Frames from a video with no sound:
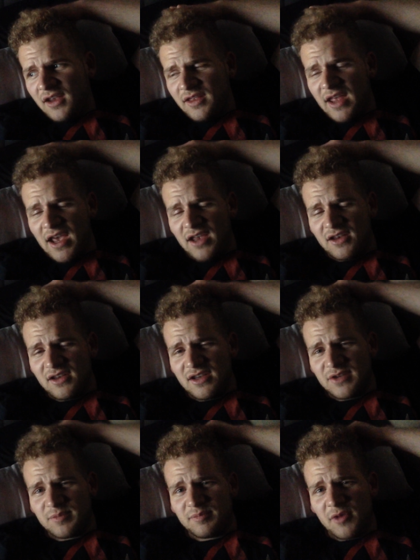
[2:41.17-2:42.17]
That
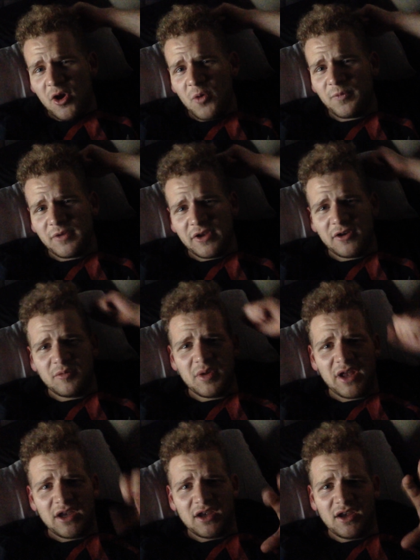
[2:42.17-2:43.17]
is hopefully going to be
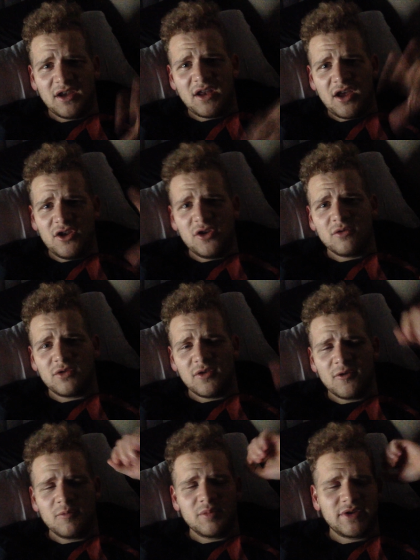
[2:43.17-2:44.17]
like a, a
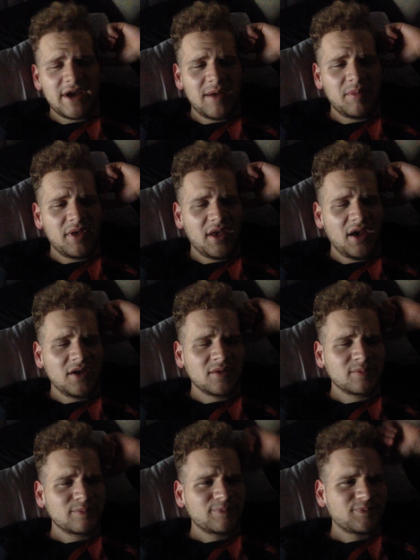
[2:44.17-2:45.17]
YouTube type thing,
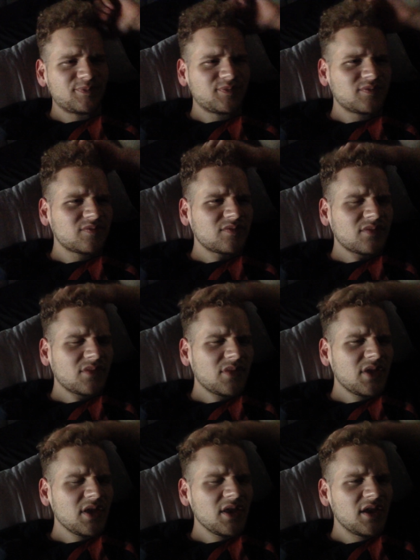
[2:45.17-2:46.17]

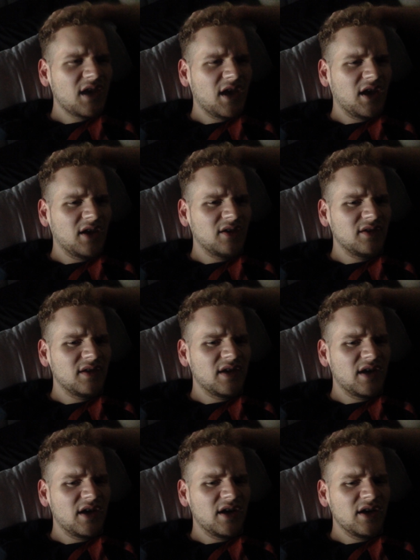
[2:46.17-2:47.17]
and.
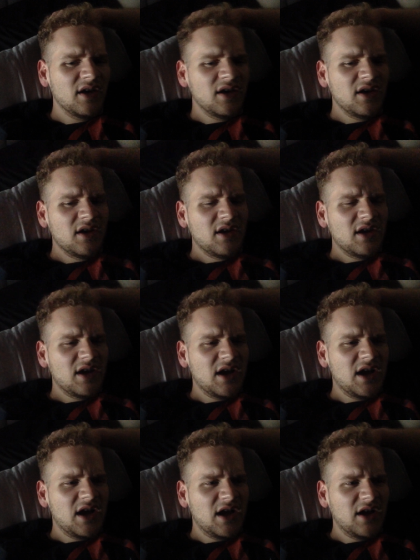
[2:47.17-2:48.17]
Uh,
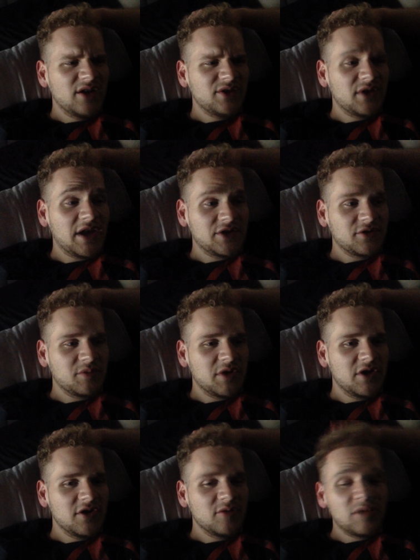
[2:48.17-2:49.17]
uh, so that's going to be
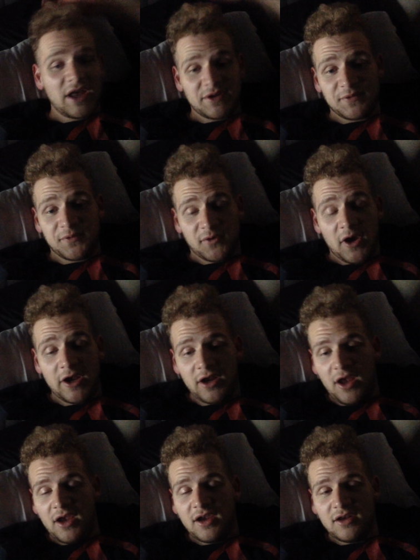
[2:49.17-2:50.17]
good. But that's
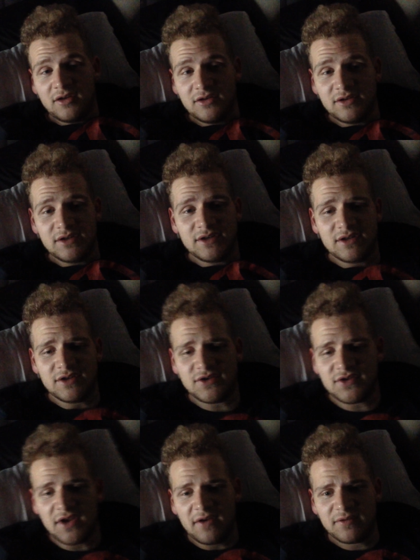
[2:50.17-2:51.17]
Friday and
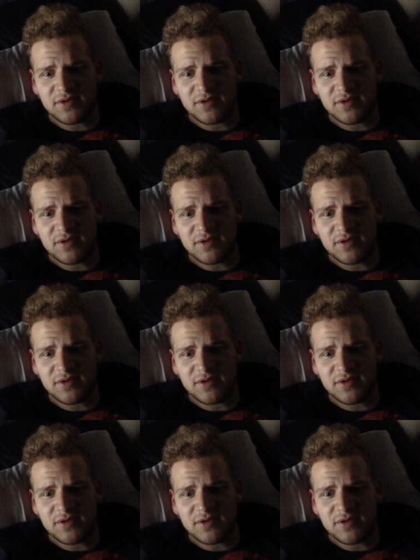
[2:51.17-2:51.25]
stuff.